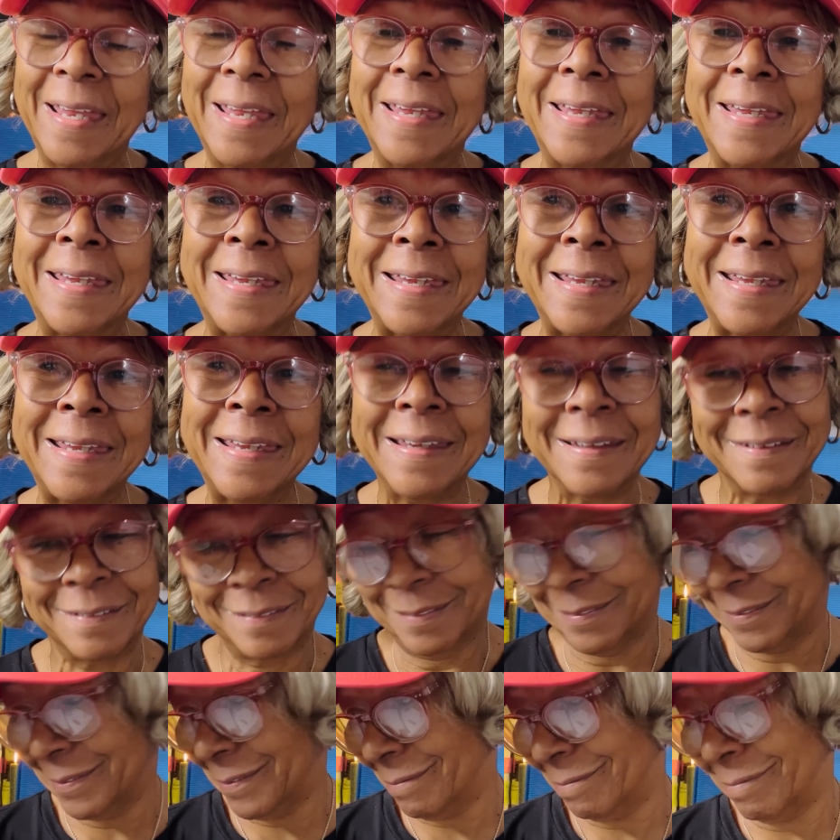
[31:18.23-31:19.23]
He
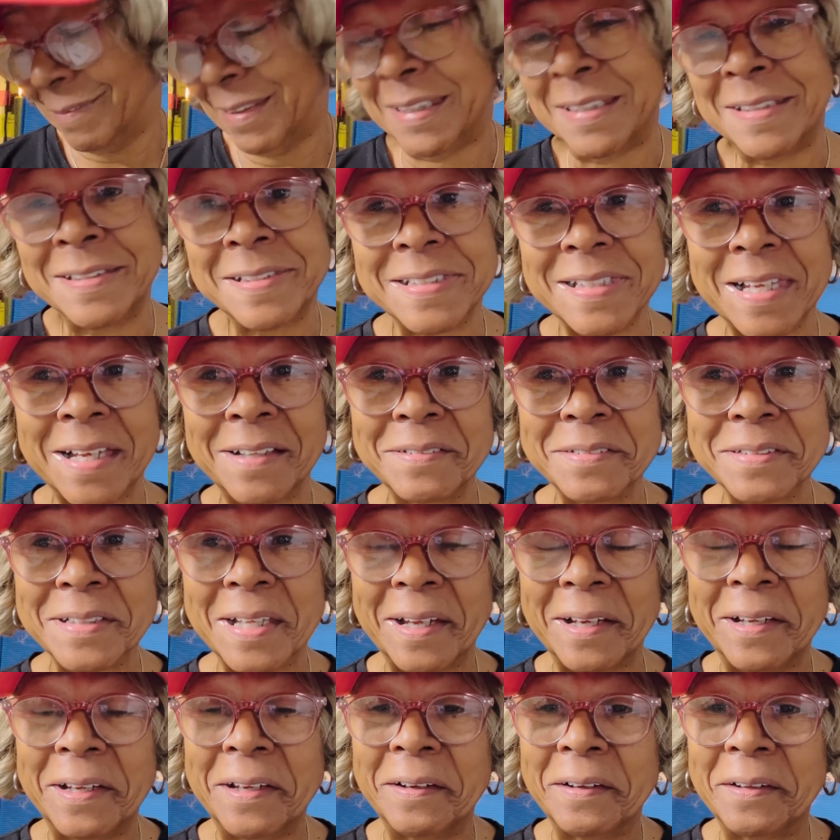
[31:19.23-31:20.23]
sounds
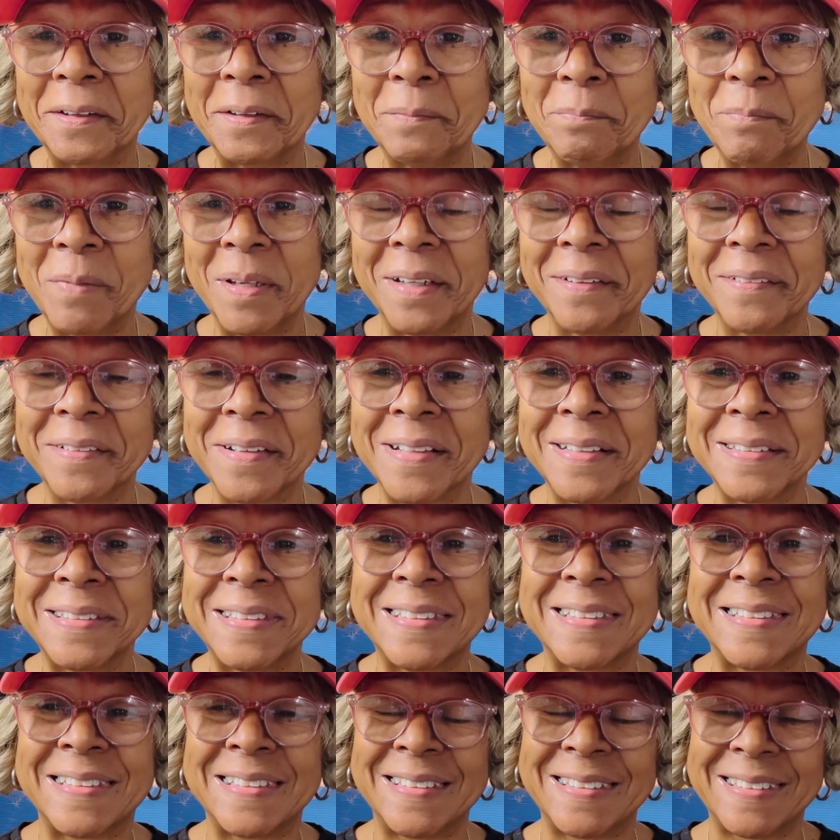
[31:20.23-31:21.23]
like he could be a
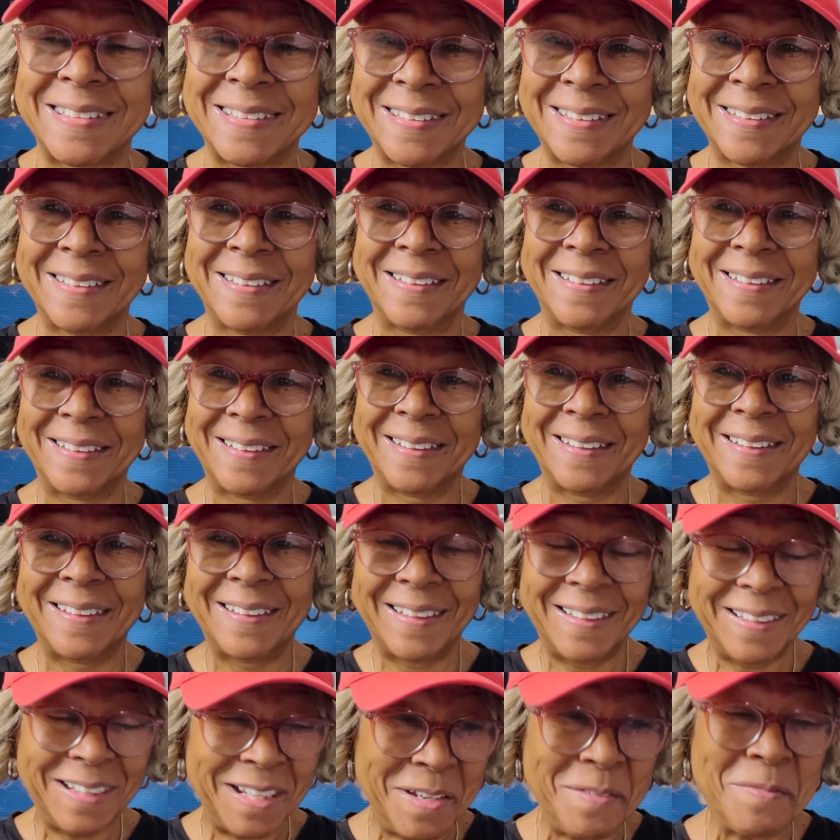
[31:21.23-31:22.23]
narcissist.
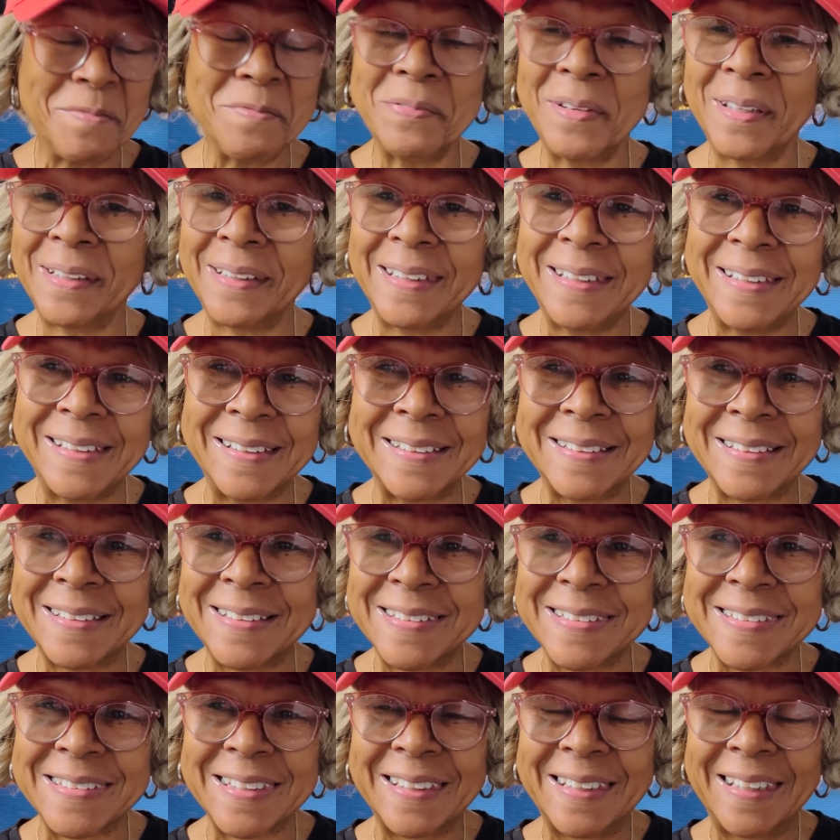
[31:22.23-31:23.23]
He really
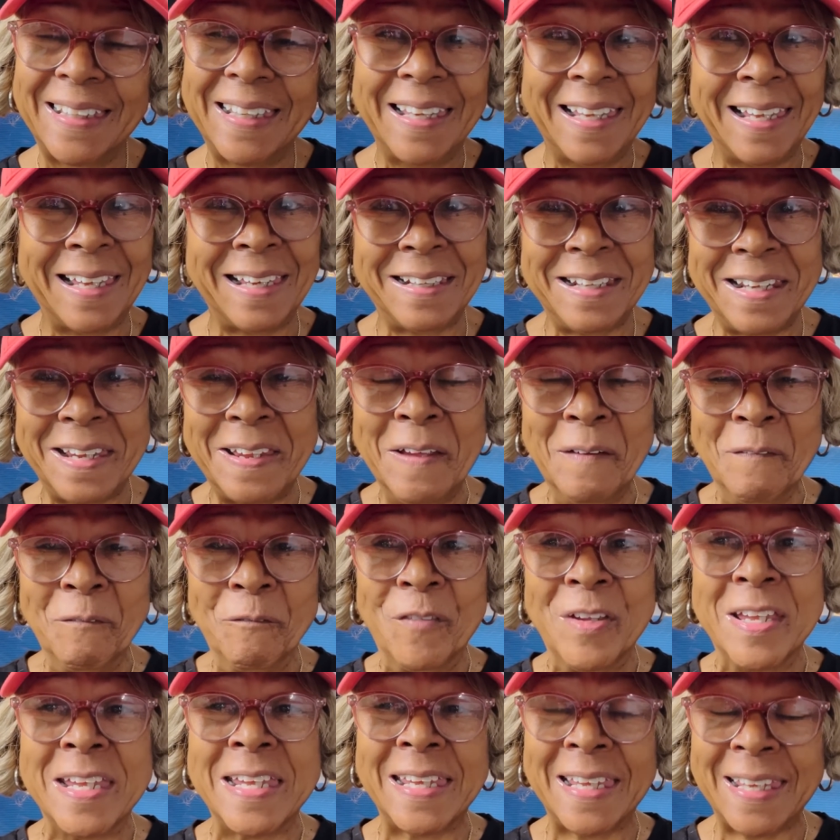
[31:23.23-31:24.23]
does. And
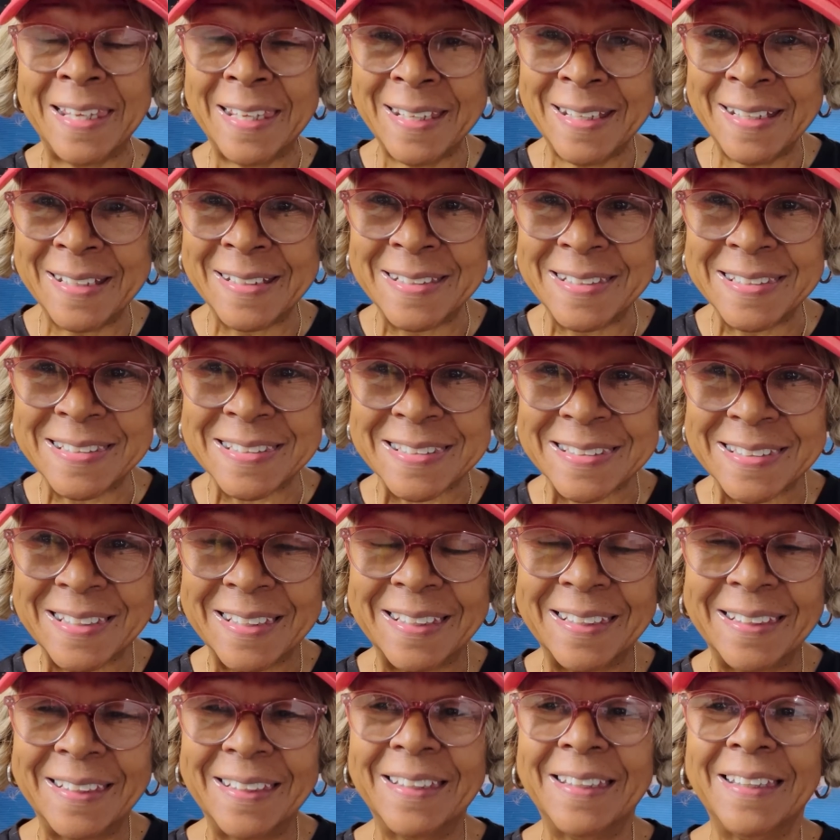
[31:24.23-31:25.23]
if he is
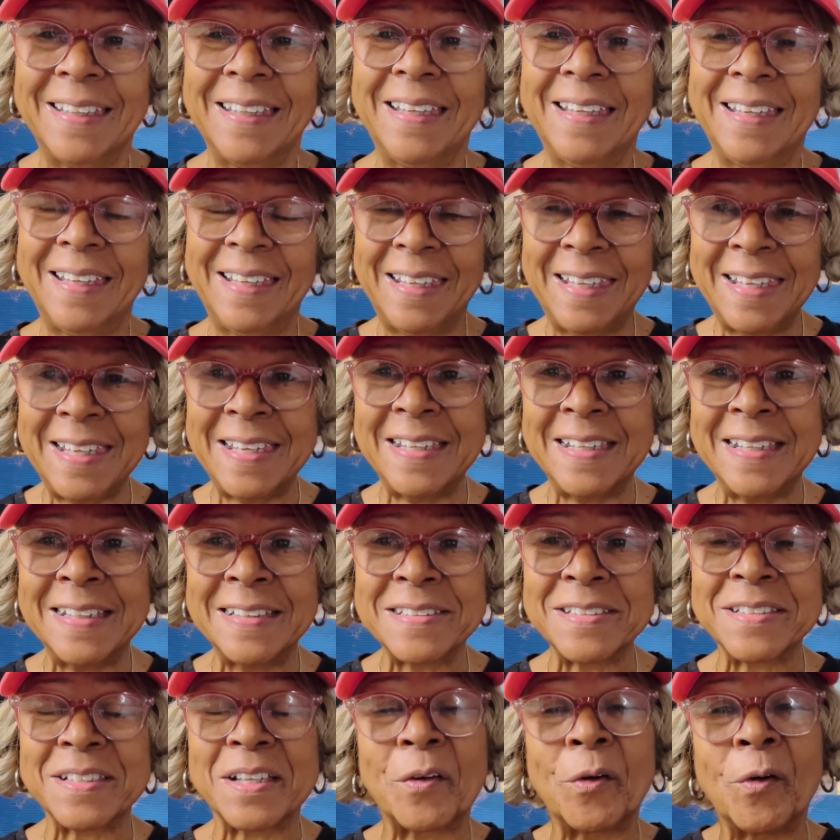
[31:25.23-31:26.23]

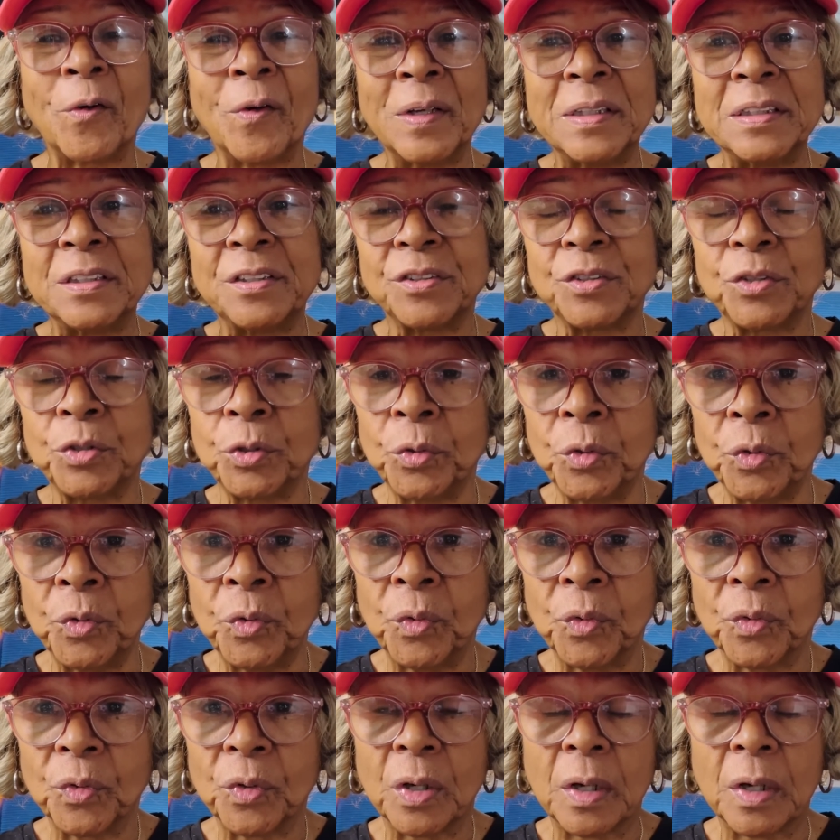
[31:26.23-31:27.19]
going to